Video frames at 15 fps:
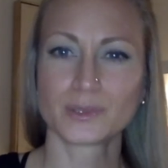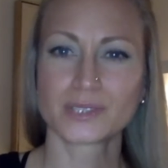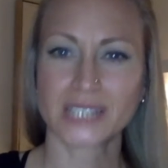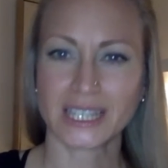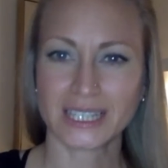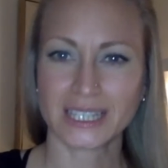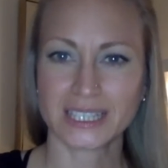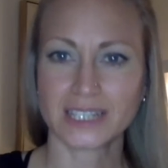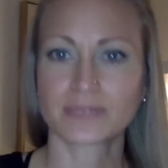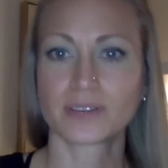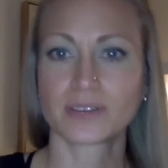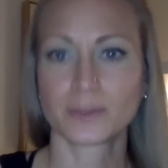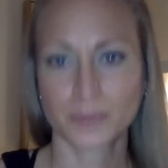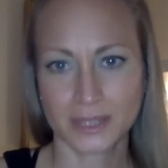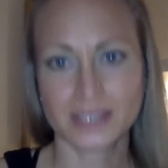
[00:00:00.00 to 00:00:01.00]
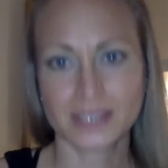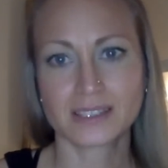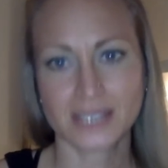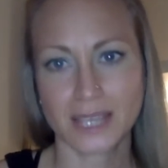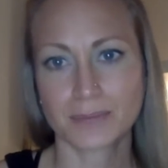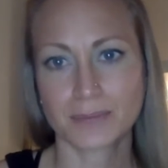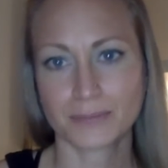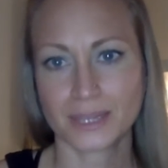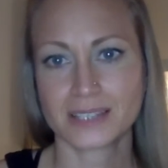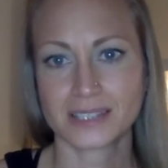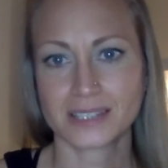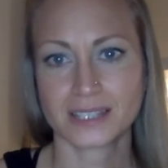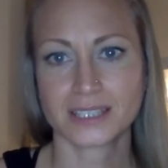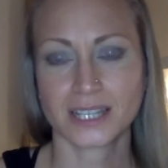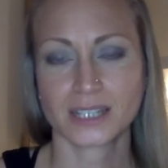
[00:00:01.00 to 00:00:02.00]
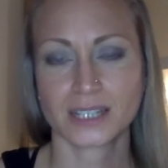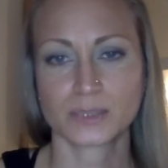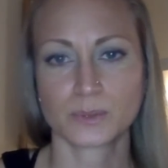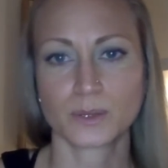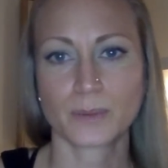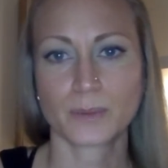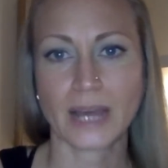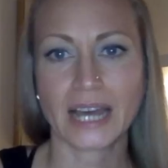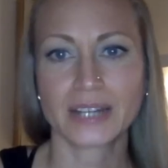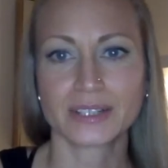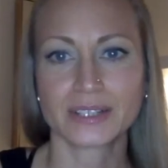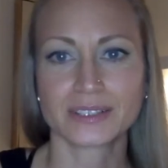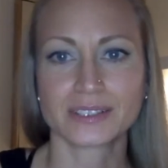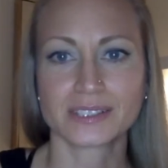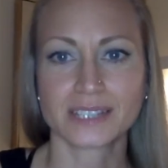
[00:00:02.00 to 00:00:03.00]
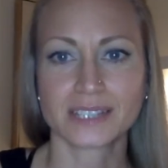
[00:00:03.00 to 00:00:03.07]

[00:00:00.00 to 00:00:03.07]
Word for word: slightly different, but the same basic textbook patterns.